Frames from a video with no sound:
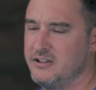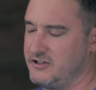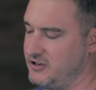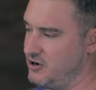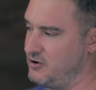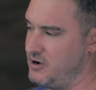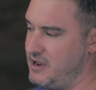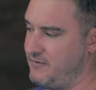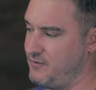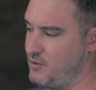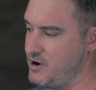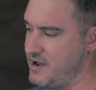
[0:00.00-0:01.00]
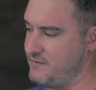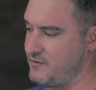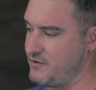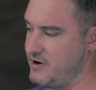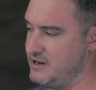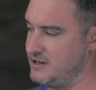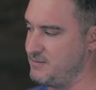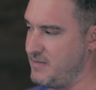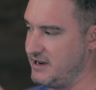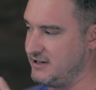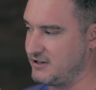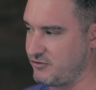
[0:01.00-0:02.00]
So if for whatever reason
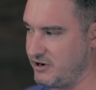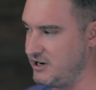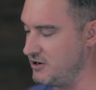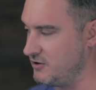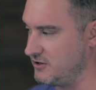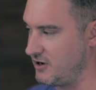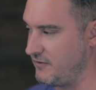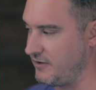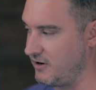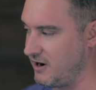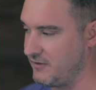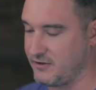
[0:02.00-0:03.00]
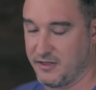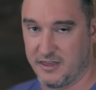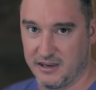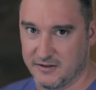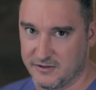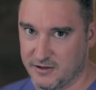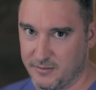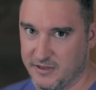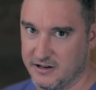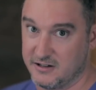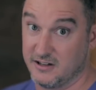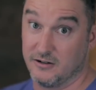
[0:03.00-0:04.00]
my screen goes off, I'm going to have to think of
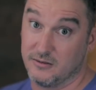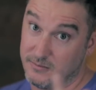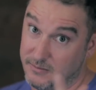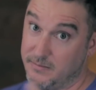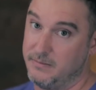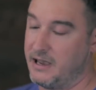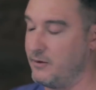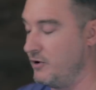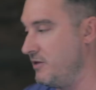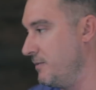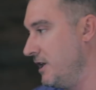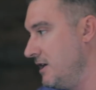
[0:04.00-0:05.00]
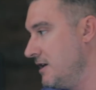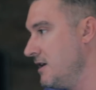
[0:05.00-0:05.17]
something, so bear with me.